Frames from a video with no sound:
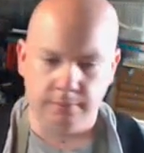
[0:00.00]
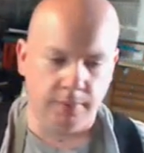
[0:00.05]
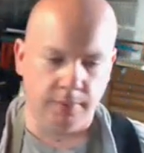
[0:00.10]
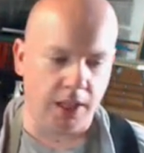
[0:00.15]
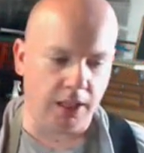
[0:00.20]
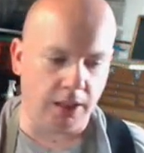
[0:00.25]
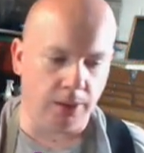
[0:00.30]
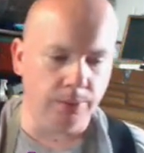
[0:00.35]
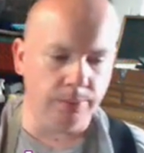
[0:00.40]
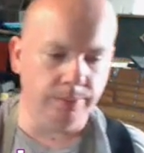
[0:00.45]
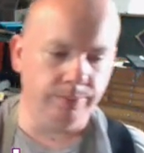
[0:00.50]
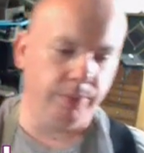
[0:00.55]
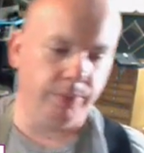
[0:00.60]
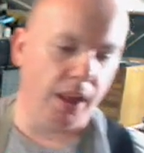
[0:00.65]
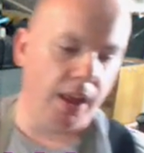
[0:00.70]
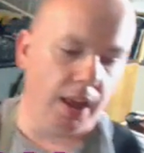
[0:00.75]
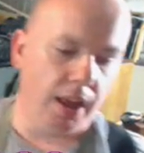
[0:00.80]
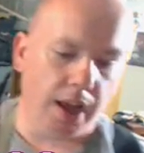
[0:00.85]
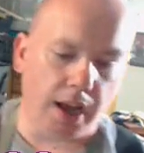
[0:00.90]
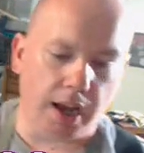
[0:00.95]
Hello,
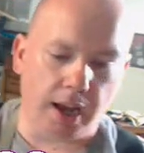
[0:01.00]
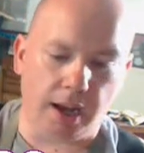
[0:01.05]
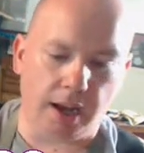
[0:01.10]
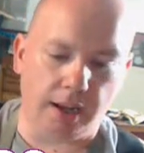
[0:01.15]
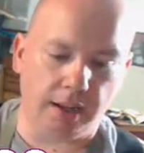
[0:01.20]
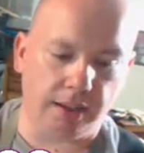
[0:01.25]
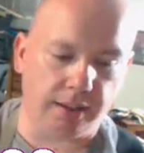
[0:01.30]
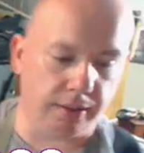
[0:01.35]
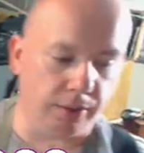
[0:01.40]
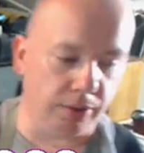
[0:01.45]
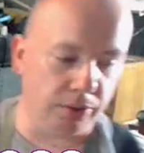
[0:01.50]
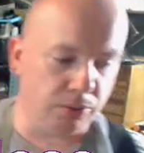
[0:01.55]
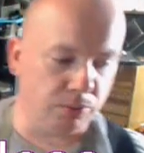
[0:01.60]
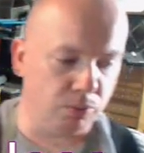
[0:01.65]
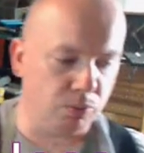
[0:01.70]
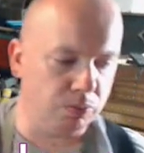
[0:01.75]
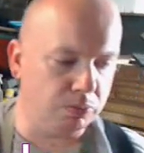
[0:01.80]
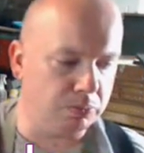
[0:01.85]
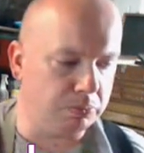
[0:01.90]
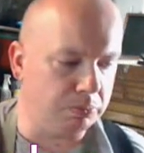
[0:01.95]
uh,
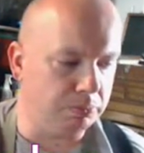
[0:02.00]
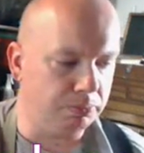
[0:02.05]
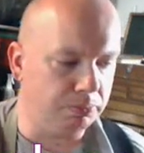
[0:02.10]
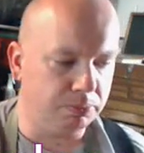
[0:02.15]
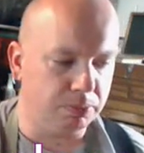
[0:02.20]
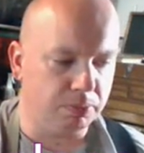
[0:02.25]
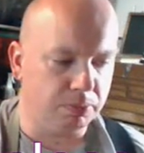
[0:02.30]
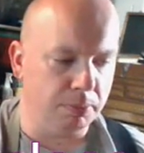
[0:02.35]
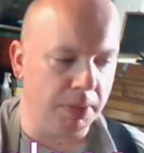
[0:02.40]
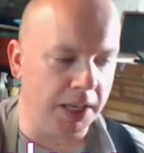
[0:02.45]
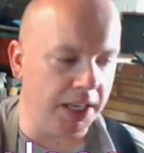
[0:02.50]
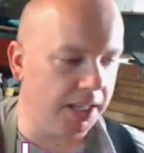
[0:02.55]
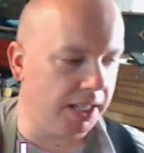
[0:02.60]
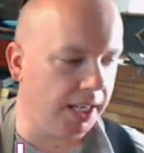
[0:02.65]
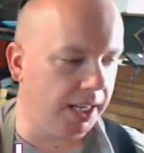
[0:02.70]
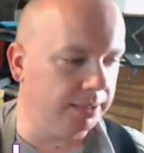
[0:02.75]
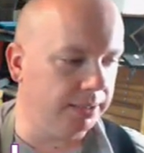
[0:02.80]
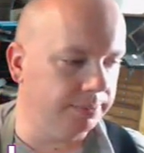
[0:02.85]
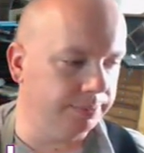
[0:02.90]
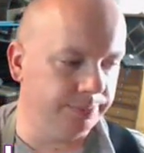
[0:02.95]
me
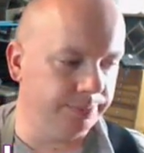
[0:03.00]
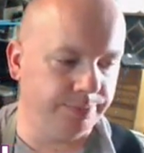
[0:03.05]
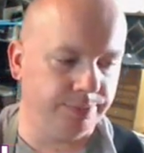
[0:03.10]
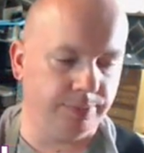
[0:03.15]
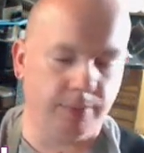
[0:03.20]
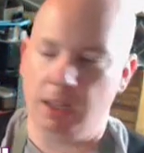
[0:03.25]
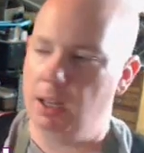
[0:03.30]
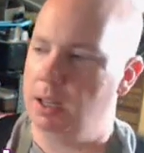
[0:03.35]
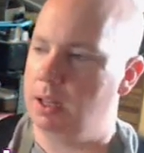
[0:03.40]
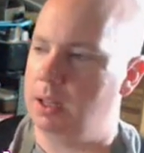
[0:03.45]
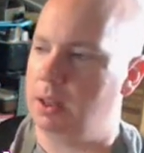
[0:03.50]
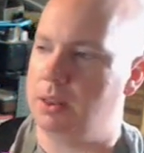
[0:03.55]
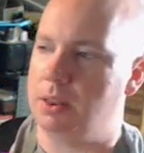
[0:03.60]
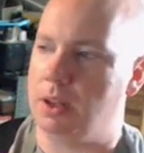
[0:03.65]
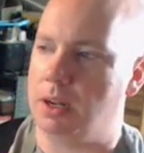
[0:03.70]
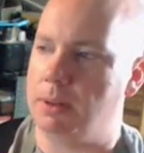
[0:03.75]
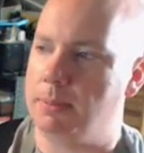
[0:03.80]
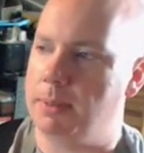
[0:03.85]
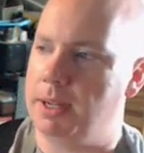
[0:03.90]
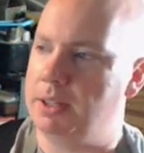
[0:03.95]
again.
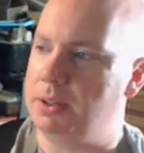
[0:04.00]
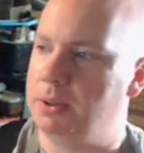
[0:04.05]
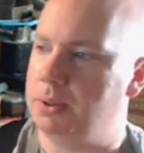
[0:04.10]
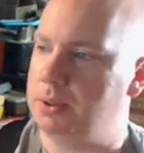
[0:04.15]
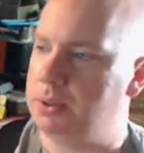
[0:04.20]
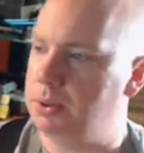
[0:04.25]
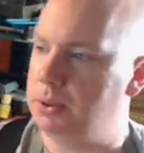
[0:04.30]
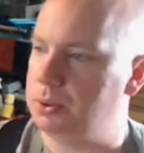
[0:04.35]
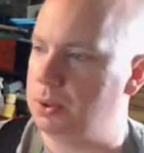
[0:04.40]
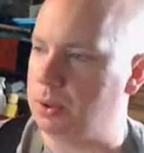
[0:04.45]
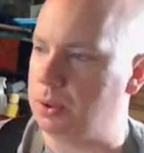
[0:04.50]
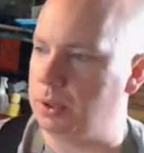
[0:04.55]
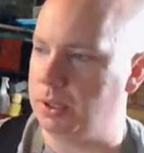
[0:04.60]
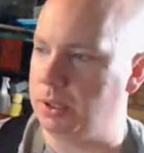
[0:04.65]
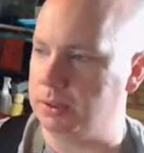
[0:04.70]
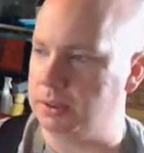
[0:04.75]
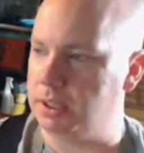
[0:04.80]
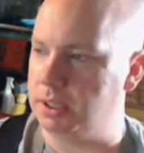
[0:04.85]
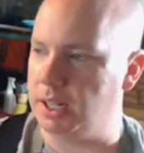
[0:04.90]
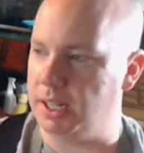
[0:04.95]
Thought I might do a tutorial
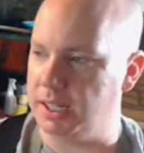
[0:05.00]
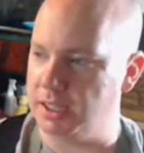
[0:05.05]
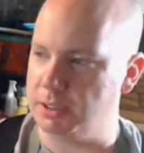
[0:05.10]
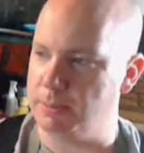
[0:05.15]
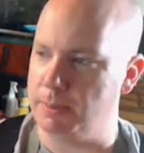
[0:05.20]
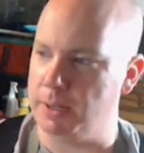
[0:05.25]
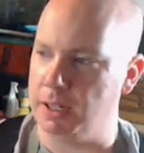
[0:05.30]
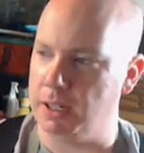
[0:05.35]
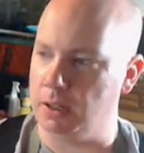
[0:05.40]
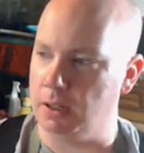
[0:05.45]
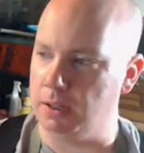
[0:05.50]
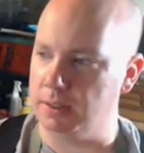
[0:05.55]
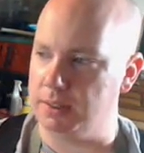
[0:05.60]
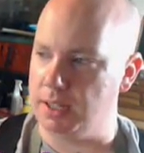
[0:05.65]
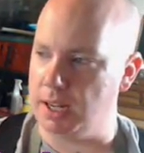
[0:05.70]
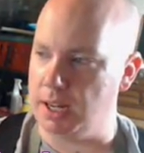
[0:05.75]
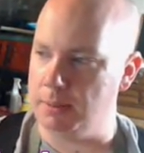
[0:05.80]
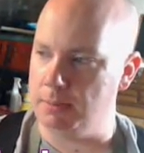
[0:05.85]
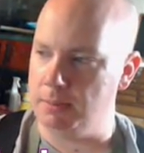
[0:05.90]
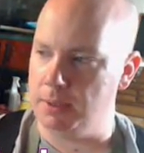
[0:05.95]
today. It's been a long
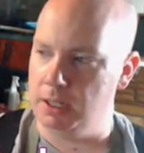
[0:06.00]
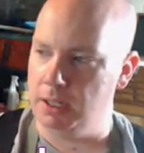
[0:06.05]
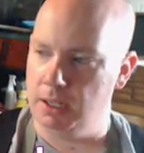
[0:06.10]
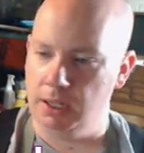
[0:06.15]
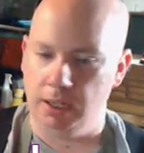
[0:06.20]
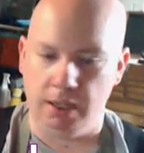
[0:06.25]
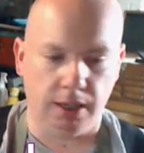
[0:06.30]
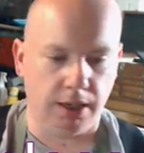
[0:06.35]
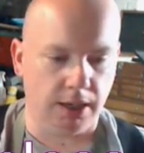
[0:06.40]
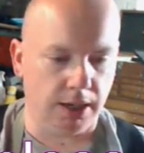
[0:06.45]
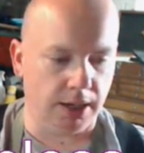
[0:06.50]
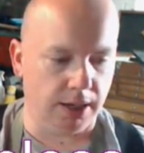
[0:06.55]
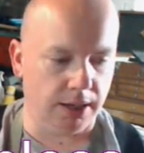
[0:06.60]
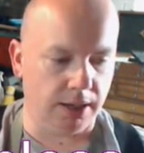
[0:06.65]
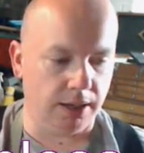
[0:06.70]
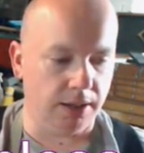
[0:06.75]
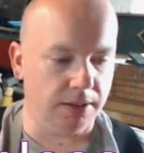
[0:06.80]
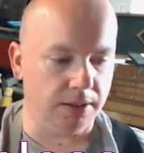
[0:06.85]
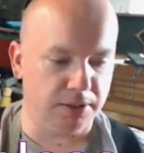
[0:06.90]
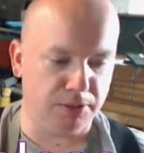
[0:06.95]
time.
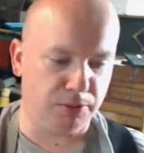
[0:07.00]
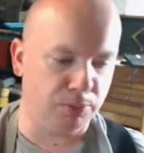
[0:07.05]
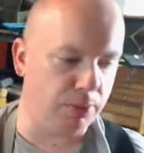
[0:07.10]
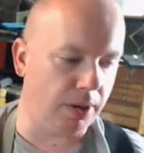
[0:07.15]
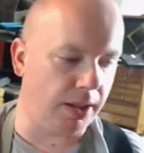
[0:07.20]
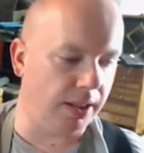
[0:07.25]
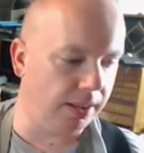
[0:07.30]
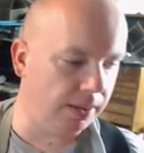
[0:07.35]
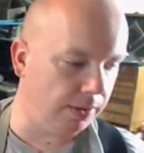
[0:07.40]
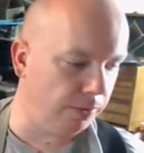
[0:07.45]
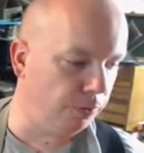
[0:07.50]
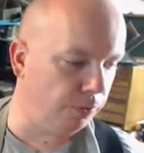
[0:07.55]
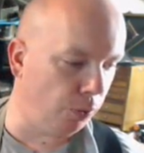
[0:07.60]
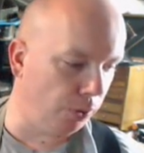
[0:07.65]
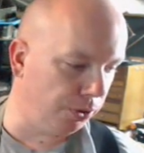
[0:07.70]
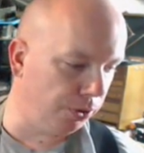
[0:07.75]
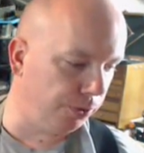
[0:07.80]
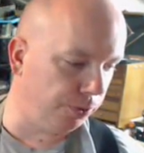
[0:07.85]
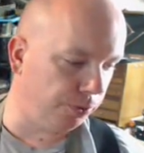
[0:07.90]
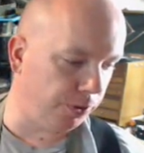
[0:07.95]
This is probably the
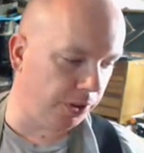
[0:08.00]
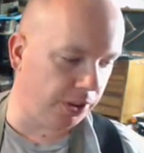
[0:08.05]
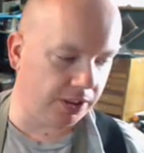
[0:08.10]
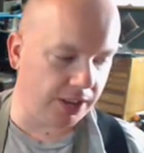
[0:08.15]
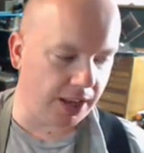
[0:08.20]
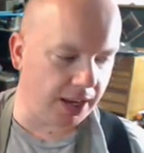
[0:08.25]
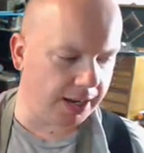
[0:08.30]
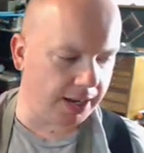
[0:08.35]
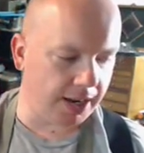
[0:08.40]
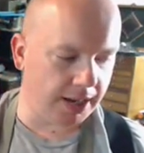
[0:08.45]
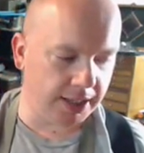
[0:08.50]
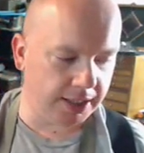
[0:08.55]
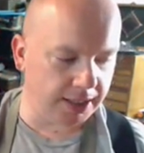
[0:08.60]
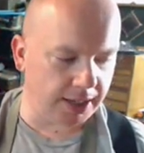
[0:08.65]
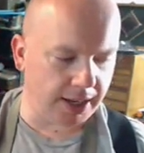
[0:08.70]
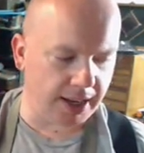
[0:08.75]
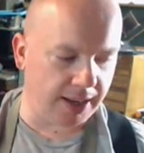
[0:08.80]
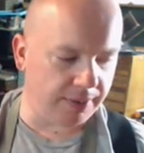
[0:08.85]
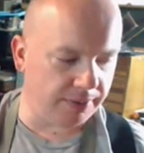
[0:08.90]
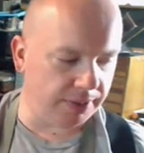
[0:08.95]
fourth or fifth take on it.
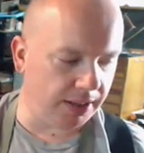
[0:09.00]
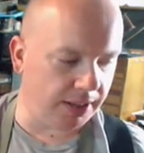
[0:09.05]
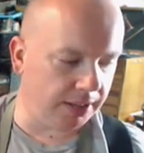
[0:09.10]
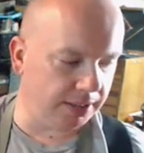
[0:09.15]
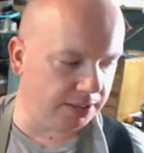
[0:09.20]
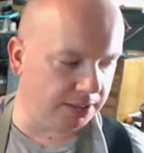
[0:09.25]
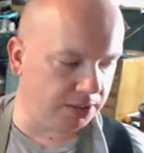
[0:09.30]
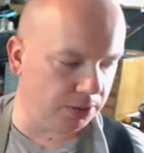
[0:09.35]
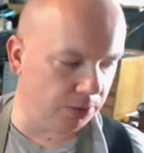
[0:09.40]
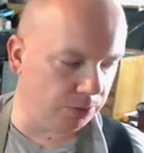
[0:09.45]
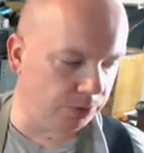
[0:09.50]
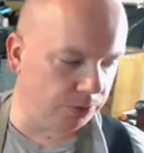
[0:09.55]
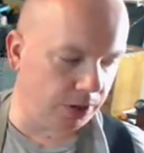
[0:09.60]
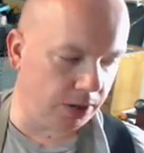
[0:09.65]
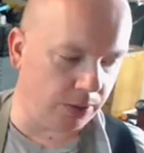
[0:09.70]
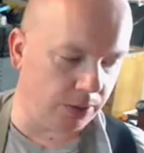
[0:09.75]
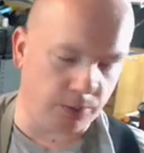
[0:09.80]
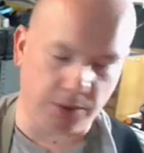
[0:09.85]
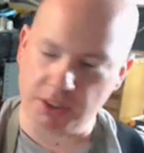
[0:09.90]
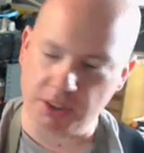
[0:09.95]
I haven't liked it so
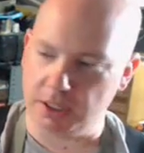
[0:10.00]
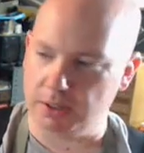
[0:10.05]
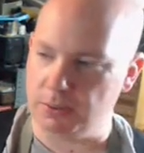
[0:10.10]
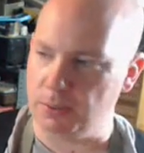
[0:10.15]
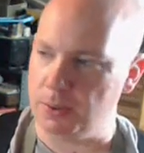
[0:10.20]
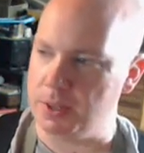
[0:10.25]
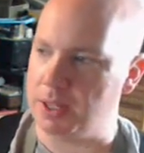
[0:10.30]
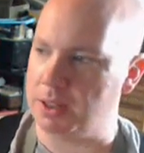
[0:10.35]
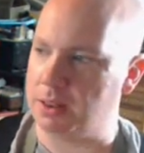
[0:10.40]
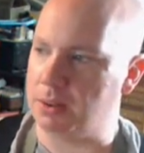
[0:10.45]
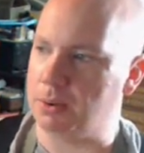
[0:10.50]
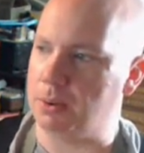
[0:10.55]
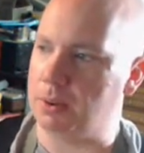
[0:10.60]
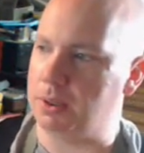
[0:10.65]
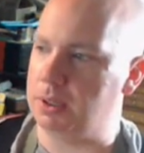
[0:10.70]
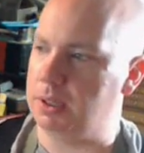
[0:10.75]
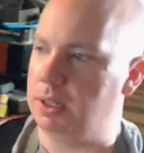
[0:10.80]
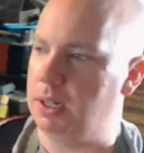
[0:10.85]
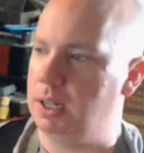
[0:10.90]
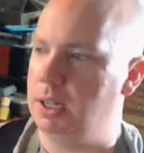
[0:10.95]
far. We'll see if we get through it
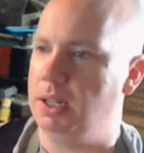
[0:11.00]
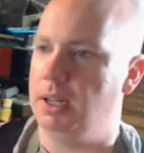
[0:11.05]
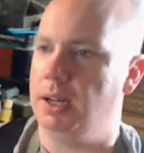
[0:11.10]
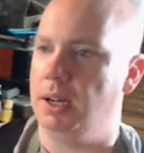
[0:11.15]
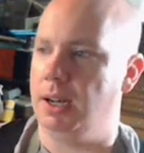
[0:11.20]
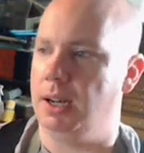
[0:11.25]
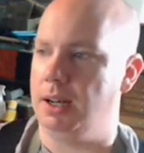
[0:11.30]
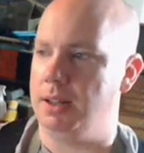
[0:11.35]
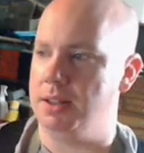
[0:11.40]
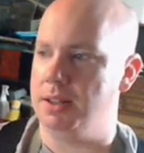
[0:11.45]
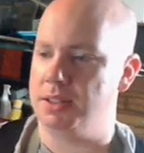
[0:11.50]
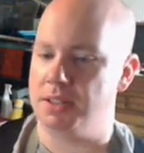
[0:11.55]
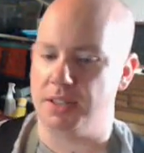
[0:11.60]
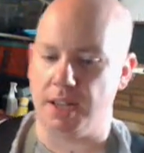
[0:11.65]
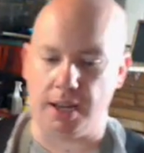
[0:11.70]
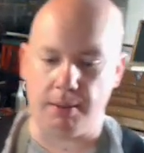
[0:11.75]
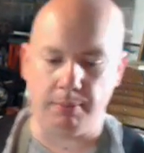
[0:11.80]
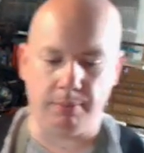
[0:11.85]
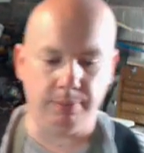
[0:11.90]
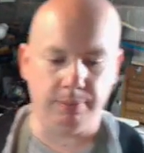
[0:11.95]
this
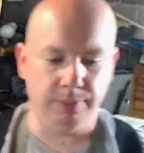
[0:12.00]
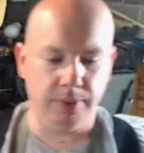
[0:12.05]
time.